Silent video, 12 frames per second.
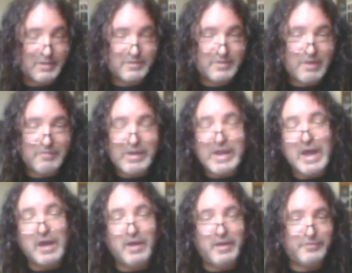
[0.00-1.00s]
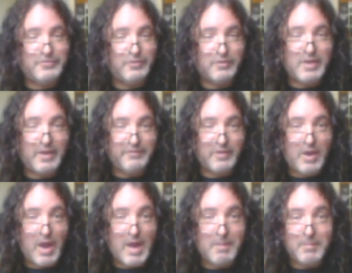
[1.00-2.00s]
Discovery. I'll also cover
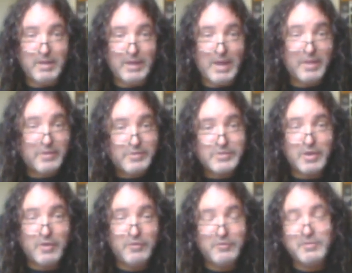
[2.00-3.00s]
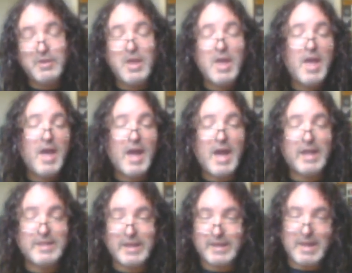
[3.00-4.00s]
uh, many other shows uh,
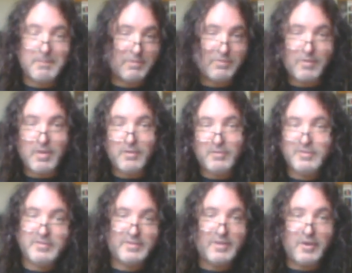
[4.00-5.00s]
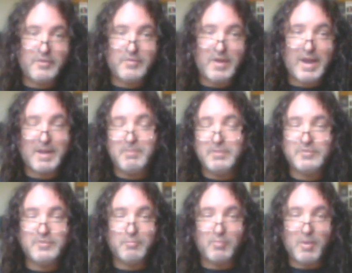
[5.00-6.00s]
like Game of Thrones, Star Trek,
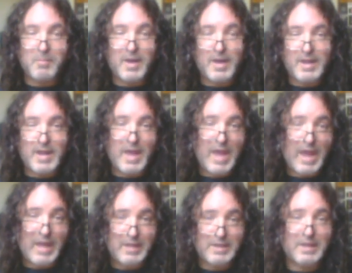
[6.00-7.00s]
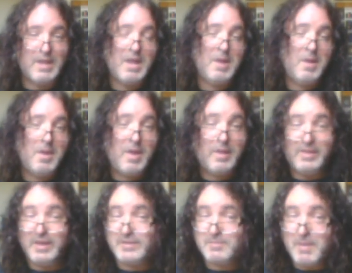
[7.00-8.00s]
Mr. Robot, and
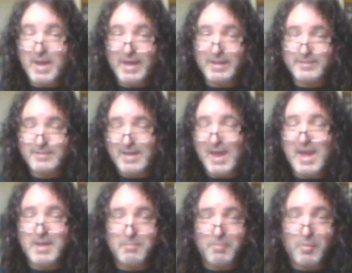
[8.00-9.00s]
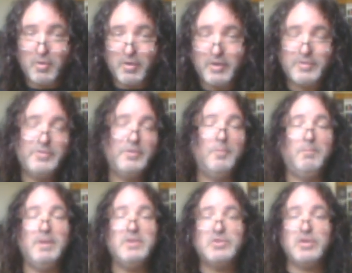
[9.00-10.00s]
The Expanse, and more. So
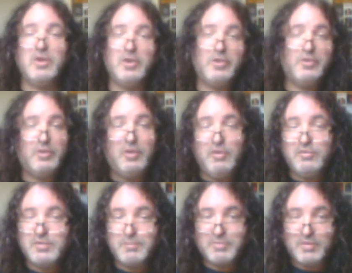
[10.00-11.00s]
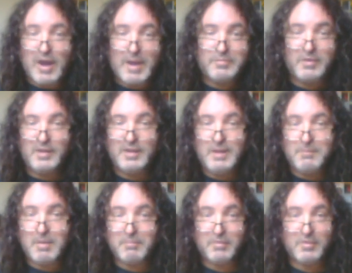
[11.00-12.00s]
be sure to subscribe so you can keep
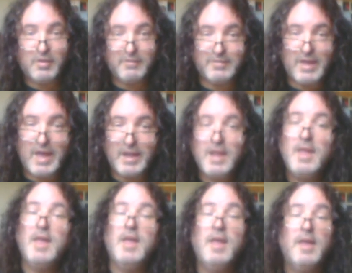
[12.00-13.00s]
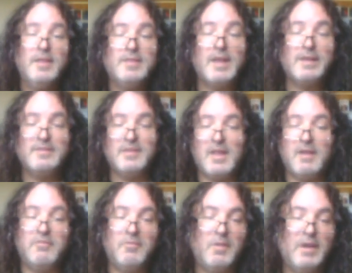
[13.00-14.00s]
up with all of that. Thanks a lot
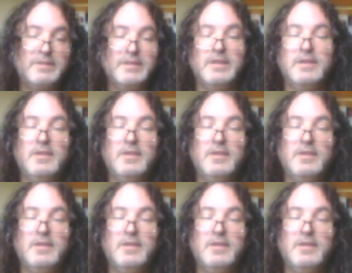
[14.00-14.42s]
for watching.